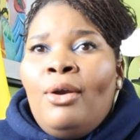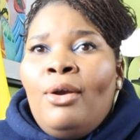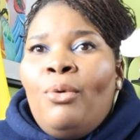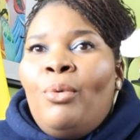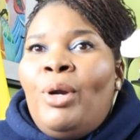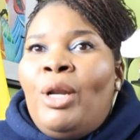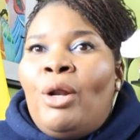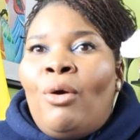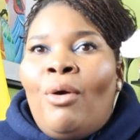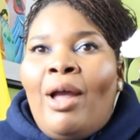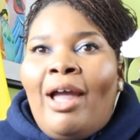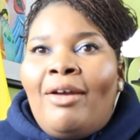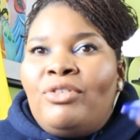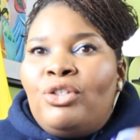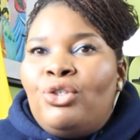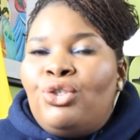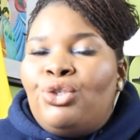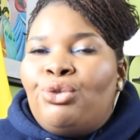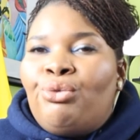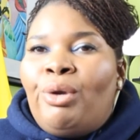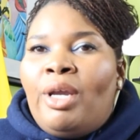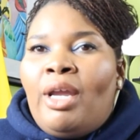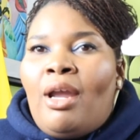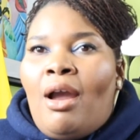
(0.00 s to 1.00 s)
We don't have to
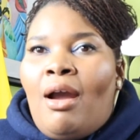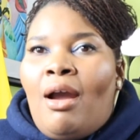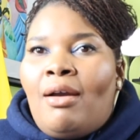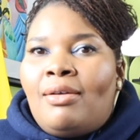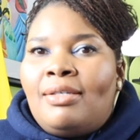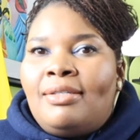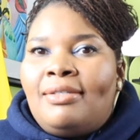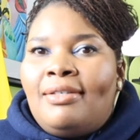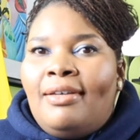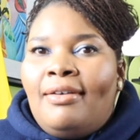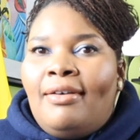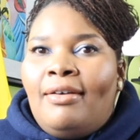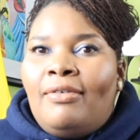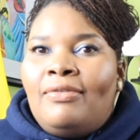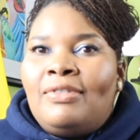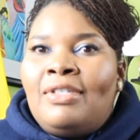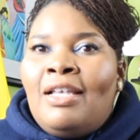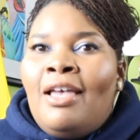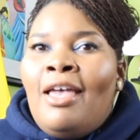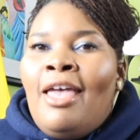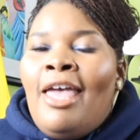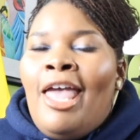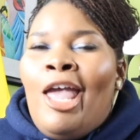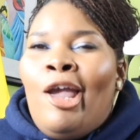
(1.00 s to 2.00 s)
shrink ourselves.
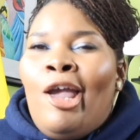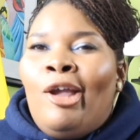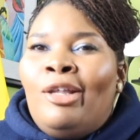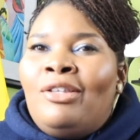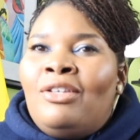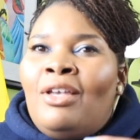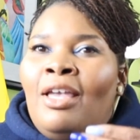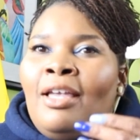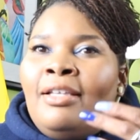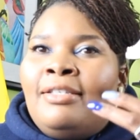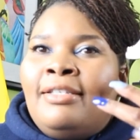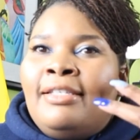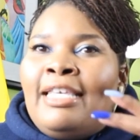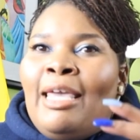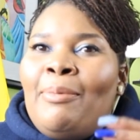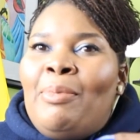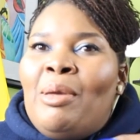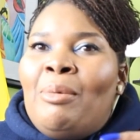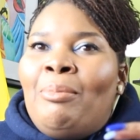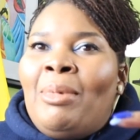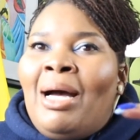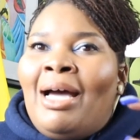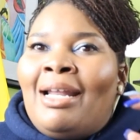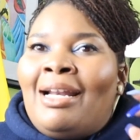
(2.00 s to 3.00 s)
And just keep
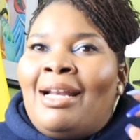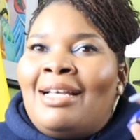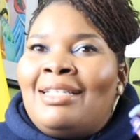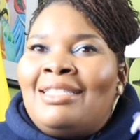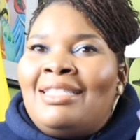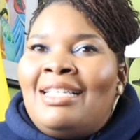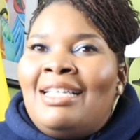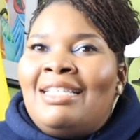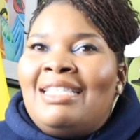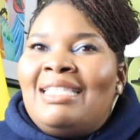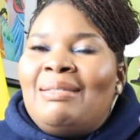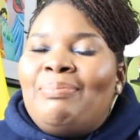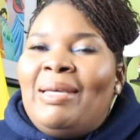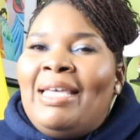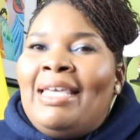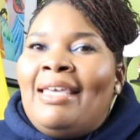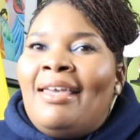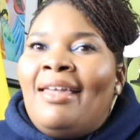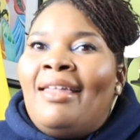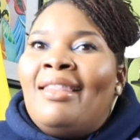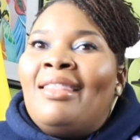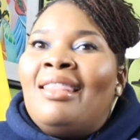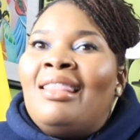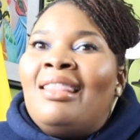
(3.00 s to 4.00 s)
in mind, I said
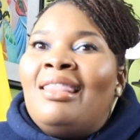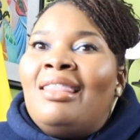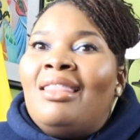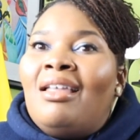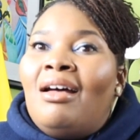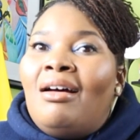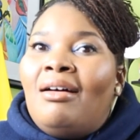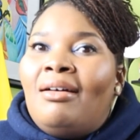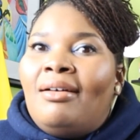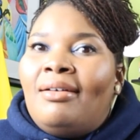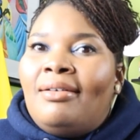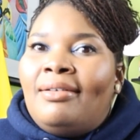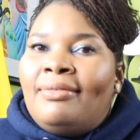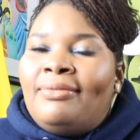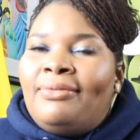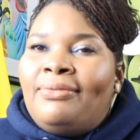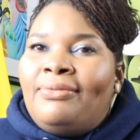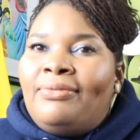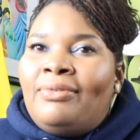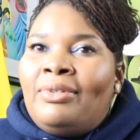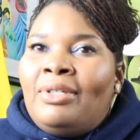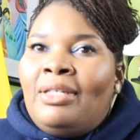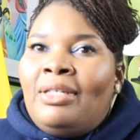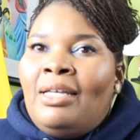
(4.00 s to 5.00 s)
speak in love
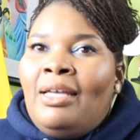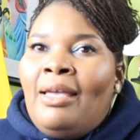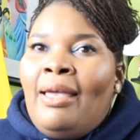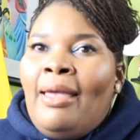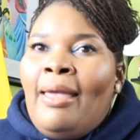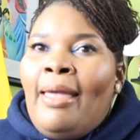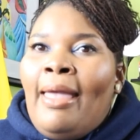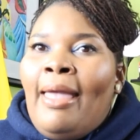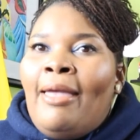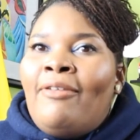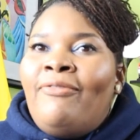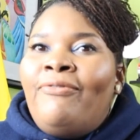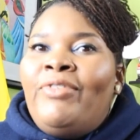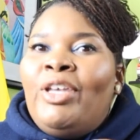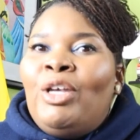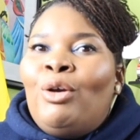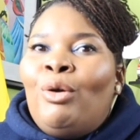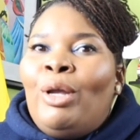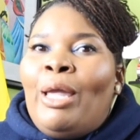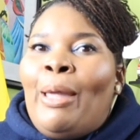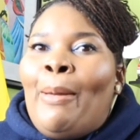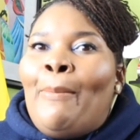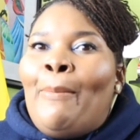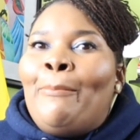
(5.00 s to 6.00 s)
and
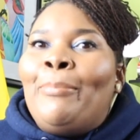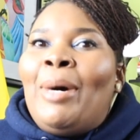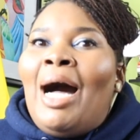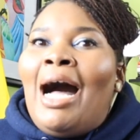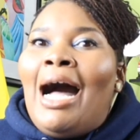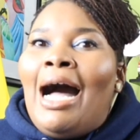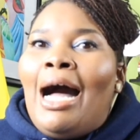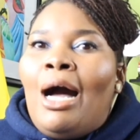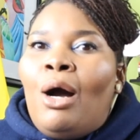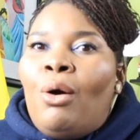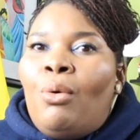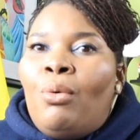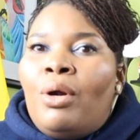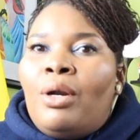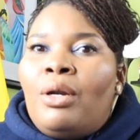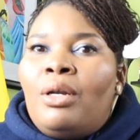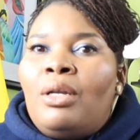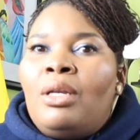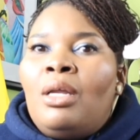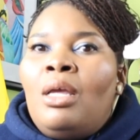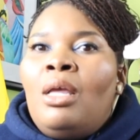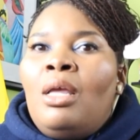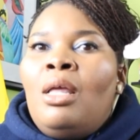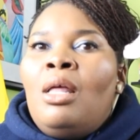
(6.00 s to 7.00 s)
feel
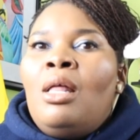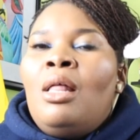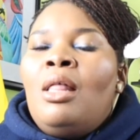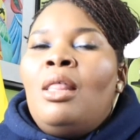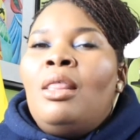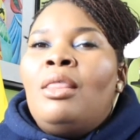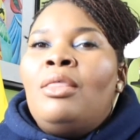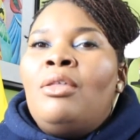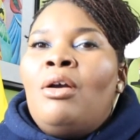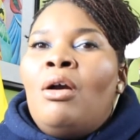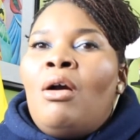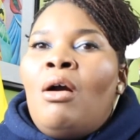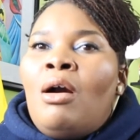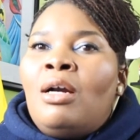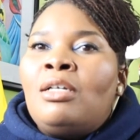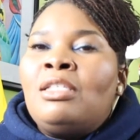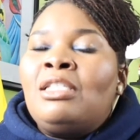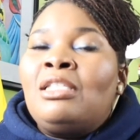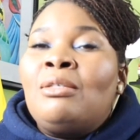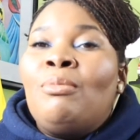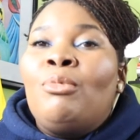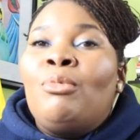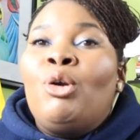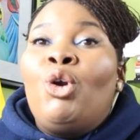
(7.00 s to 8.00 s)
empowered. There are
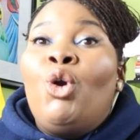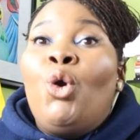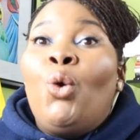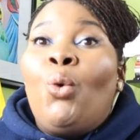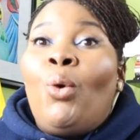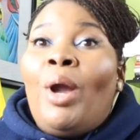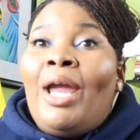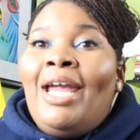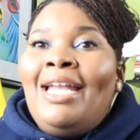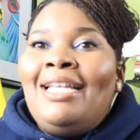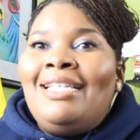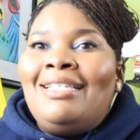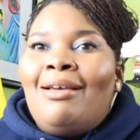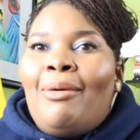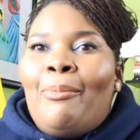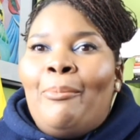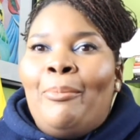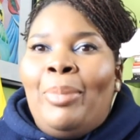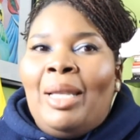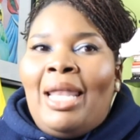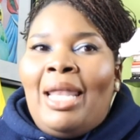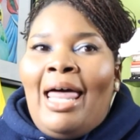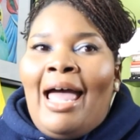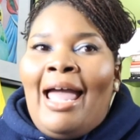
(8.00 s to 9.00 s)
some great
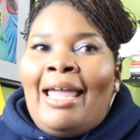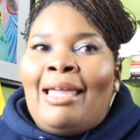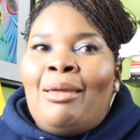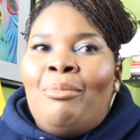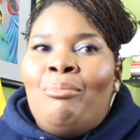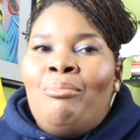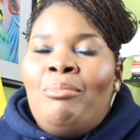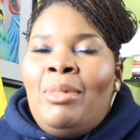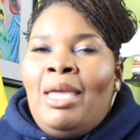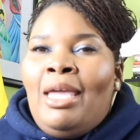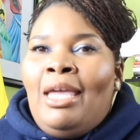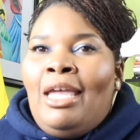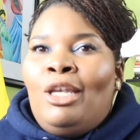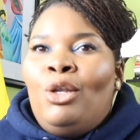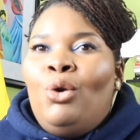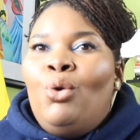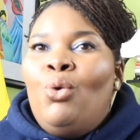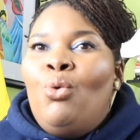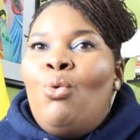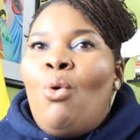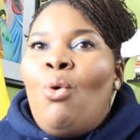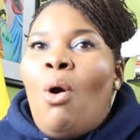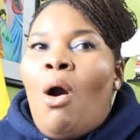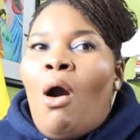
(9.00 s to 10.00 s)
black men
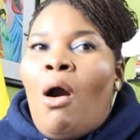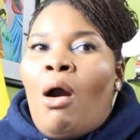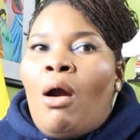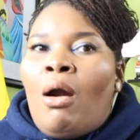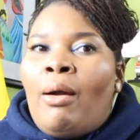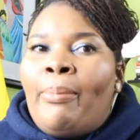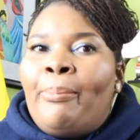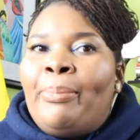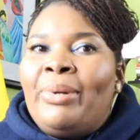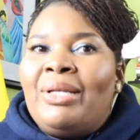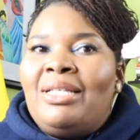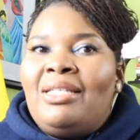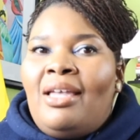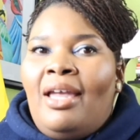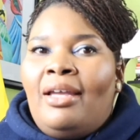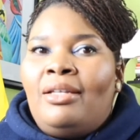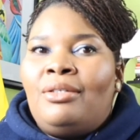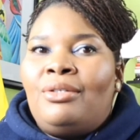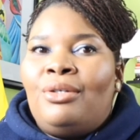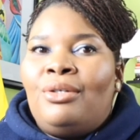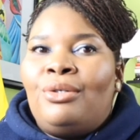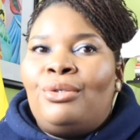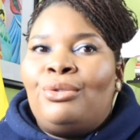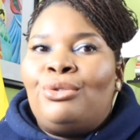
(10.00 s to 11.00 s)
who are
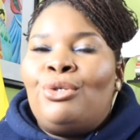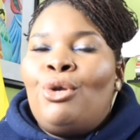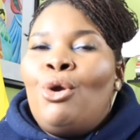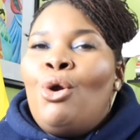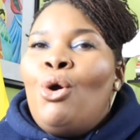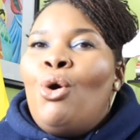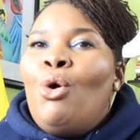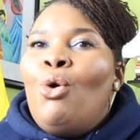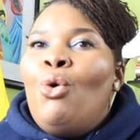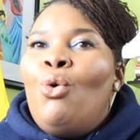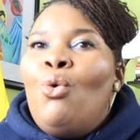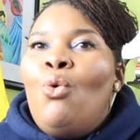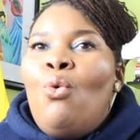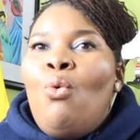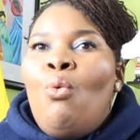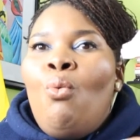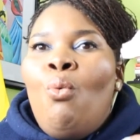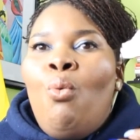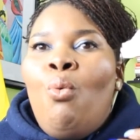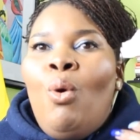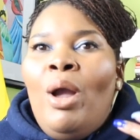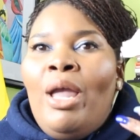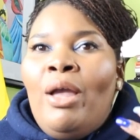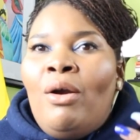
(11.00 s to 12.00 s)
protectors, who
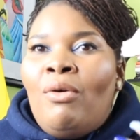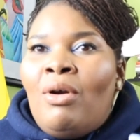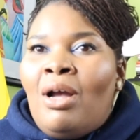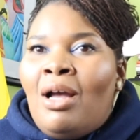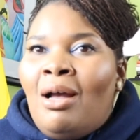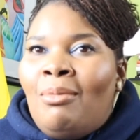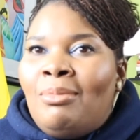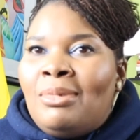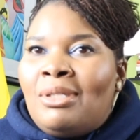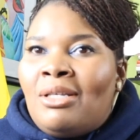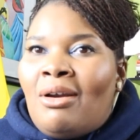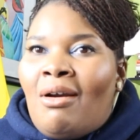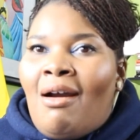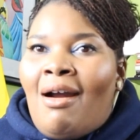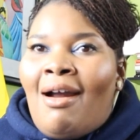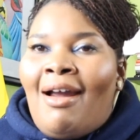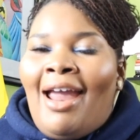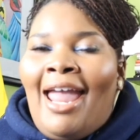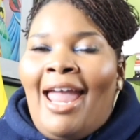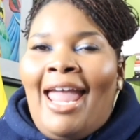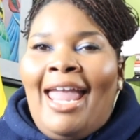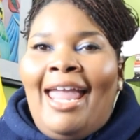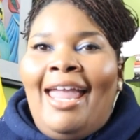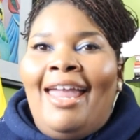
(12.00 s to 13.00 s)
will come to
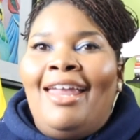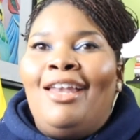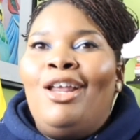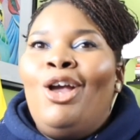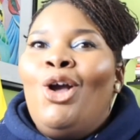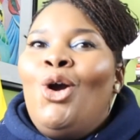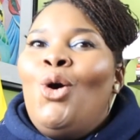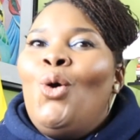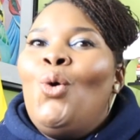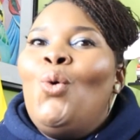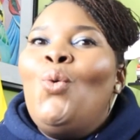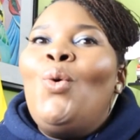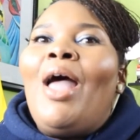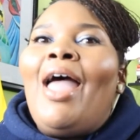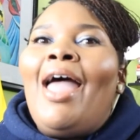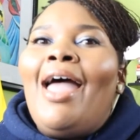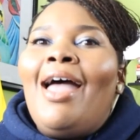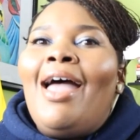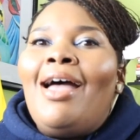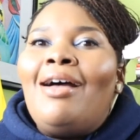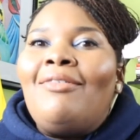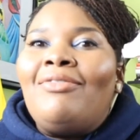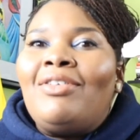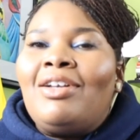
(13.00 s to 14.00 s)
our aid, who
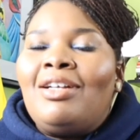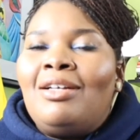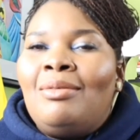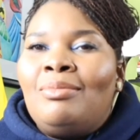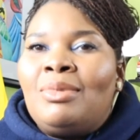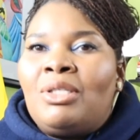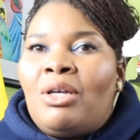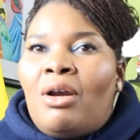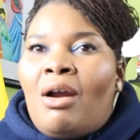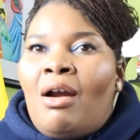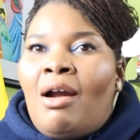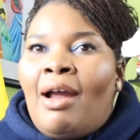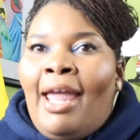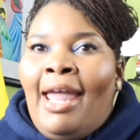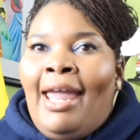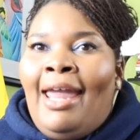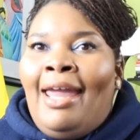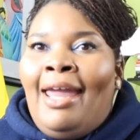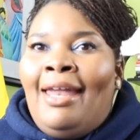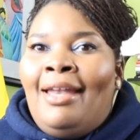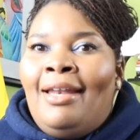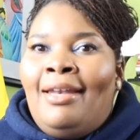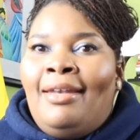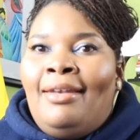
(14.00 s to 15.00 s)
have come to our
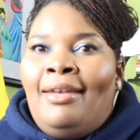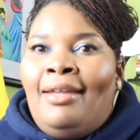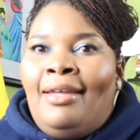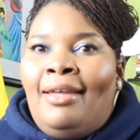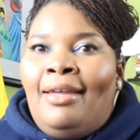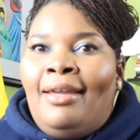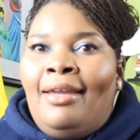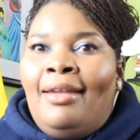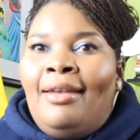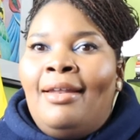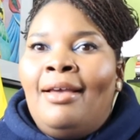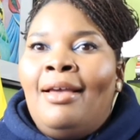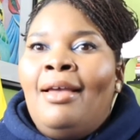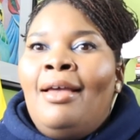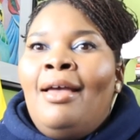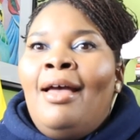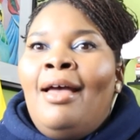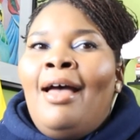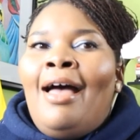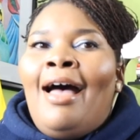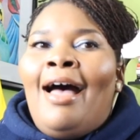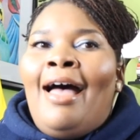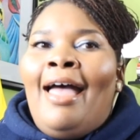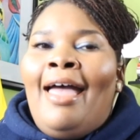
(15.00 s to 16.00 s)
aid in need.
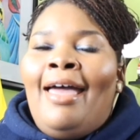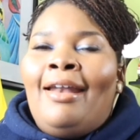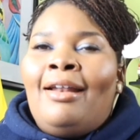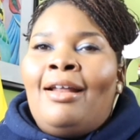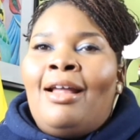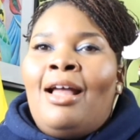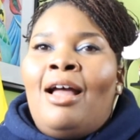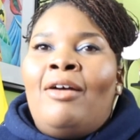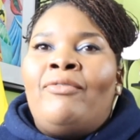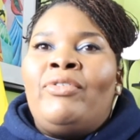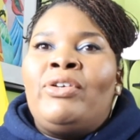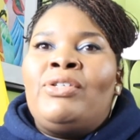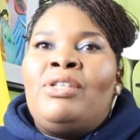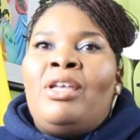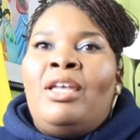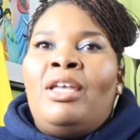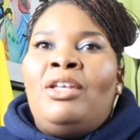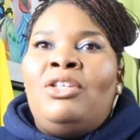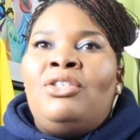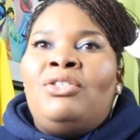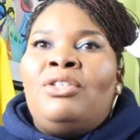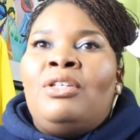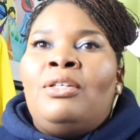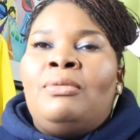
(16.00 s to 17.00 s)
I had a
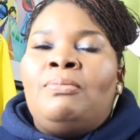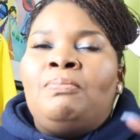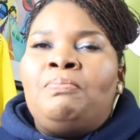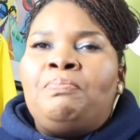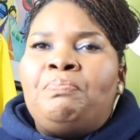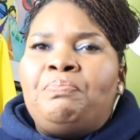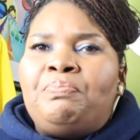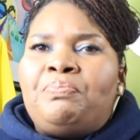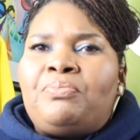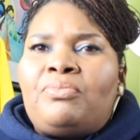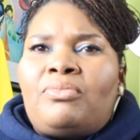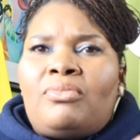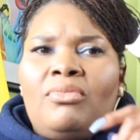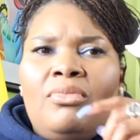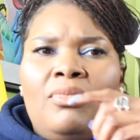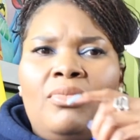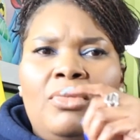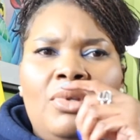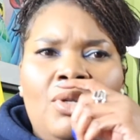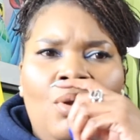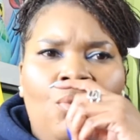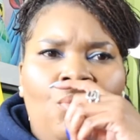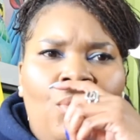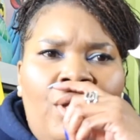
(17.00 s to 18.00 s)
conversation
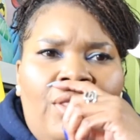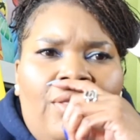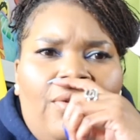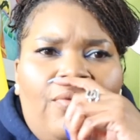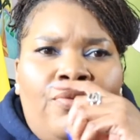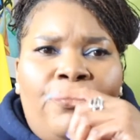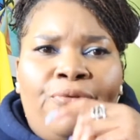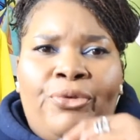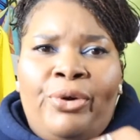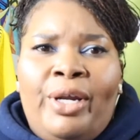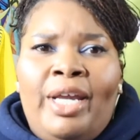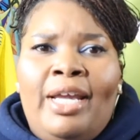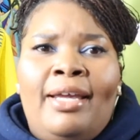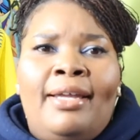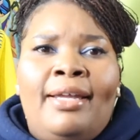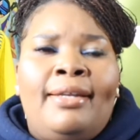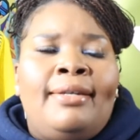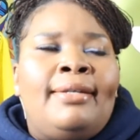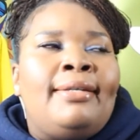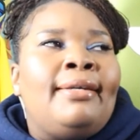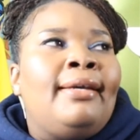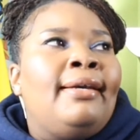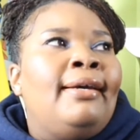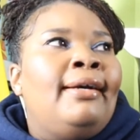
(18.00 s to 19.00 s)
with a
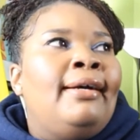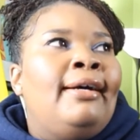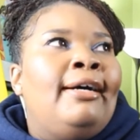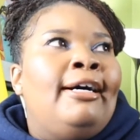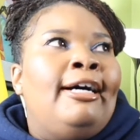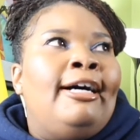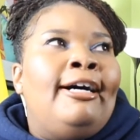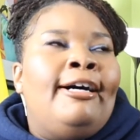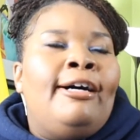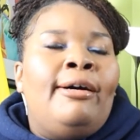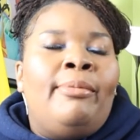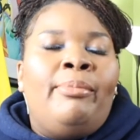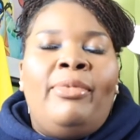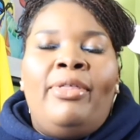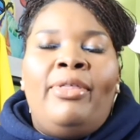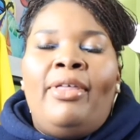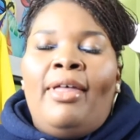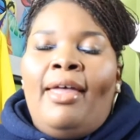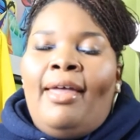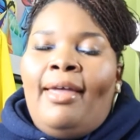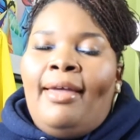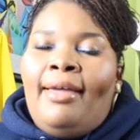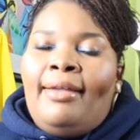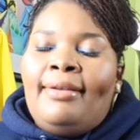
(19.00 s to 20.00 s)
friend
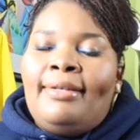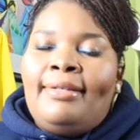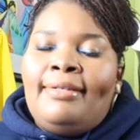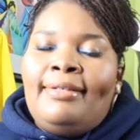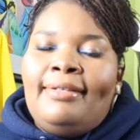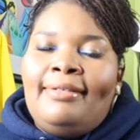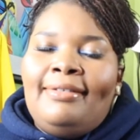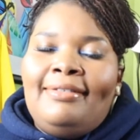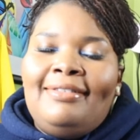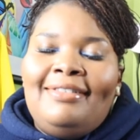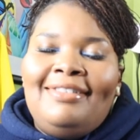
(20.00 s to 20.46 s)
that,